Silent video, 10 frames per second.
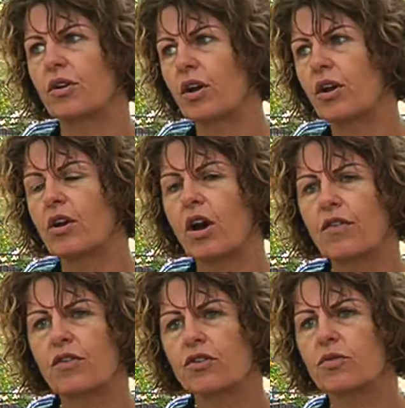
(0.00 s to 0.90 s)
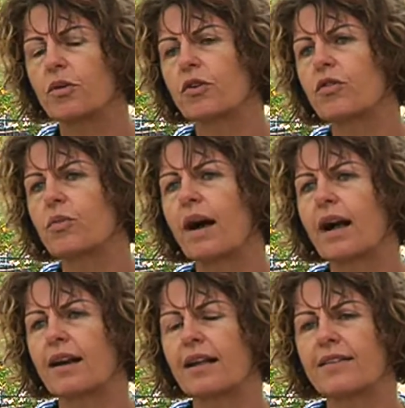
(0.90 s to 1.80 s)
it, it overlooks beautiful
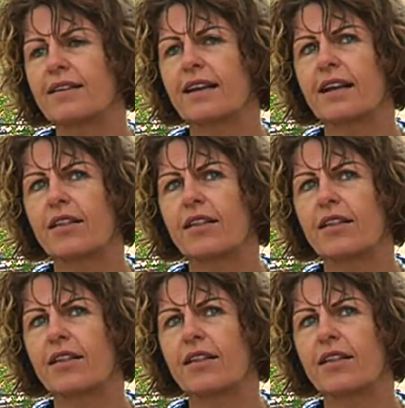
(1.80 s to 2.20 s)
parkland setting